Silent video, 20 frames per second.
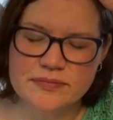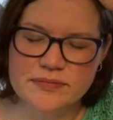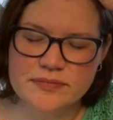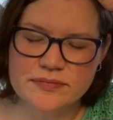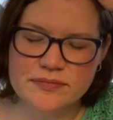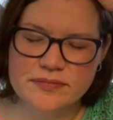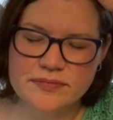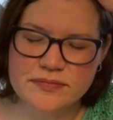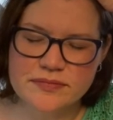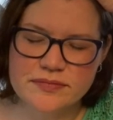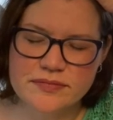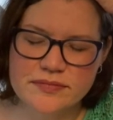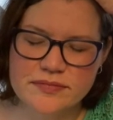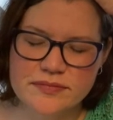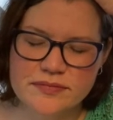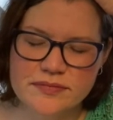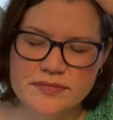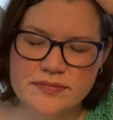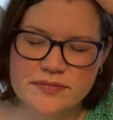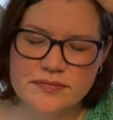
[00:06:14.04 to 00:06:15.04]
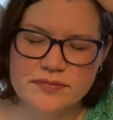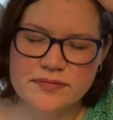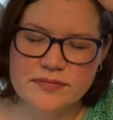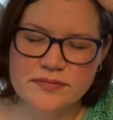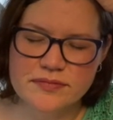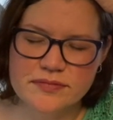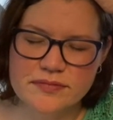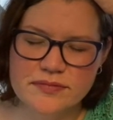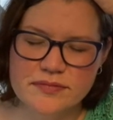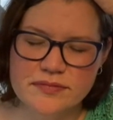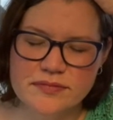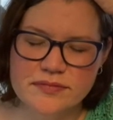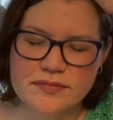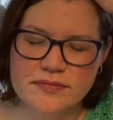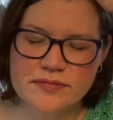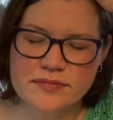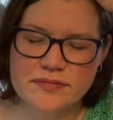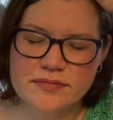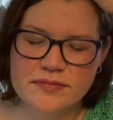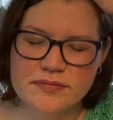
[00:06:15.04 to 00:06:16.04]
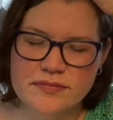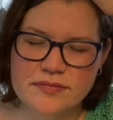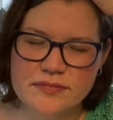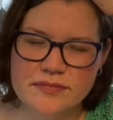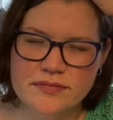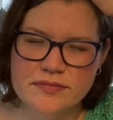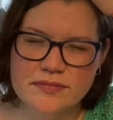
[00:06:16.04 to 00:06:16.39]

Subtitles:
No one is speaking in this clip.